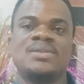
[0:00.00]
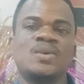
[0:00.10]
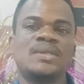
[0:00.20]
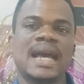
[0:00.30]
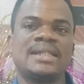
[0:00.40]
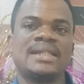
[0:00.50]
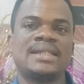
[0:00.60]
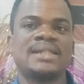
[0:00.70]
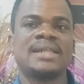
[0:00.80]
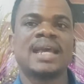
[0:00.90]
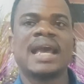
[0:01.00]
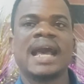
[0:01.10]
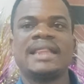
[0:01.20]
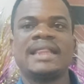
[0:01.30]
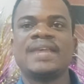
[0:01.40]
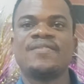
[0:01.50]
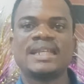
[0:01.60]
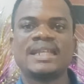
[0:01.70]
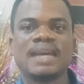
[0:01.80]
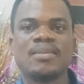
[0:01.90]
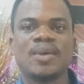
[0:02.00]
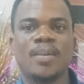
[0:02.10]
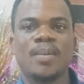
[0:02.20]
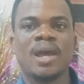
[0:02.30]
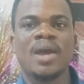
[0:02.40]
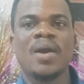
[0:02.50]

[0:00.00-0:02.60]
those answers and then fix them up.